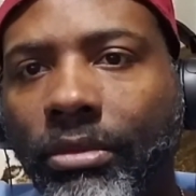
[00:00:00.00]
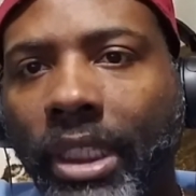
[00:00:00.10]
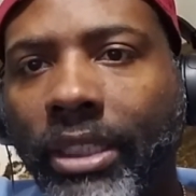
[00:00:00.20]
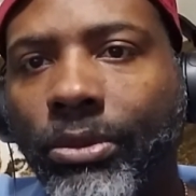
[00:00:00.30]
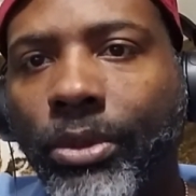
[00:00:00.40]

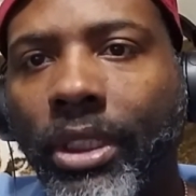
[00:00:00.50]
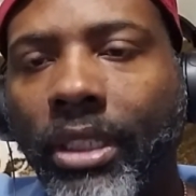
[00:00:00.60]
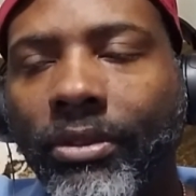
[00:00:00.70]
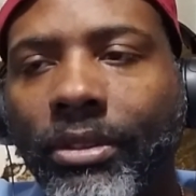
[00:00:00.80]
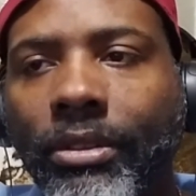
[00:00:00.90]
that's one
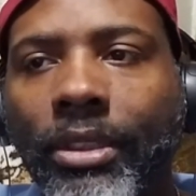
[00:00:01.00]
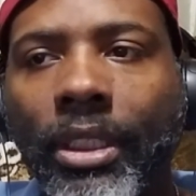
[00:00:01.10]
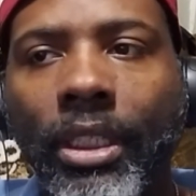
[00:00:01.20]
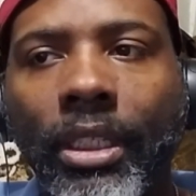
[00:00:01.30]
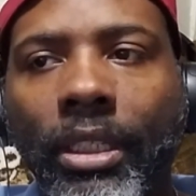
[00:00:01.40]
level.
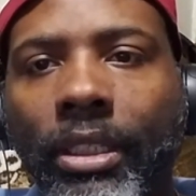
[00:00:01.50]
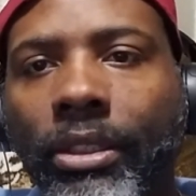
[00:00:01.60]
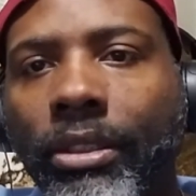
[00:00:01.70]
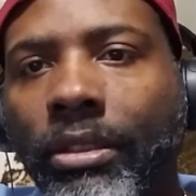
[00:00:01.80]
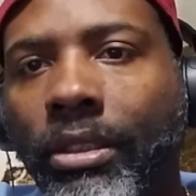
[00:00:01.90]

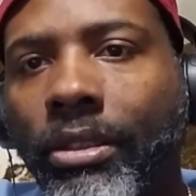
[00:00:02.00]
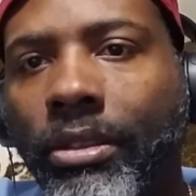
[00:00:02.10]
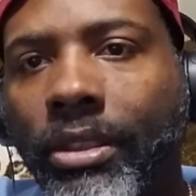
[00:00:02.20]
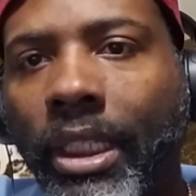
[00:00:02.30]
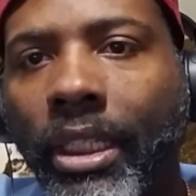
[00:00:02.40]
Your
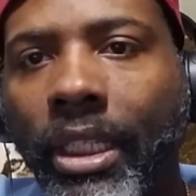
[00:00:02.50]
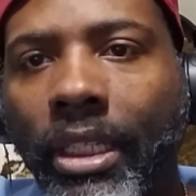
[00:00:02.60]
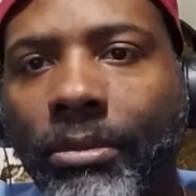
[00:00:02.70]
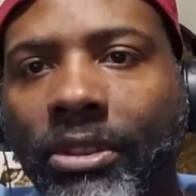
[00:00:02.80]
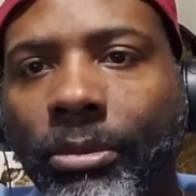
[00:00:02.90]
state
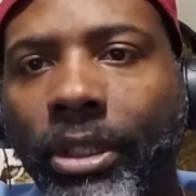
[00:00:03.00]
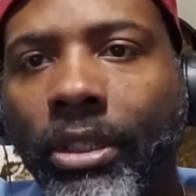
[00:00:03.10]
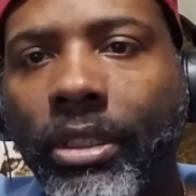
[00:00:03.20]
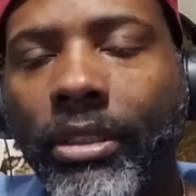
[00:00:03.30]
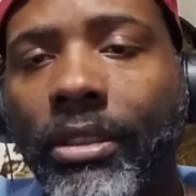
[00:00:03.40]
games of
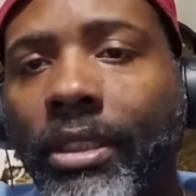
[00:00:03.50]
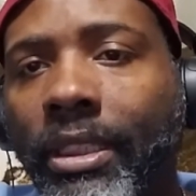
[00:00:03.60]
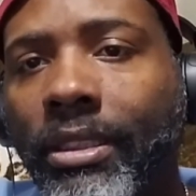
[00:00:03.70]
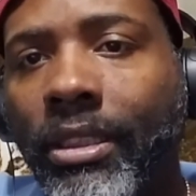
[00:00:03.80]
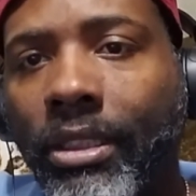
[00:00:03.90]
America,
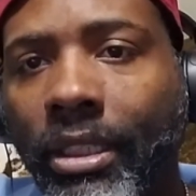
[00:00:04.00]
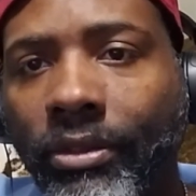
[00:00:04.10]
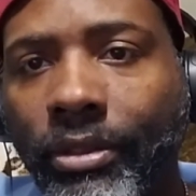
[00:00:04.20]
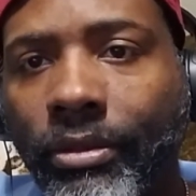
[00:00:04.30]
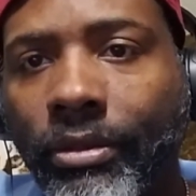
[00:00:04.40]
that's another level.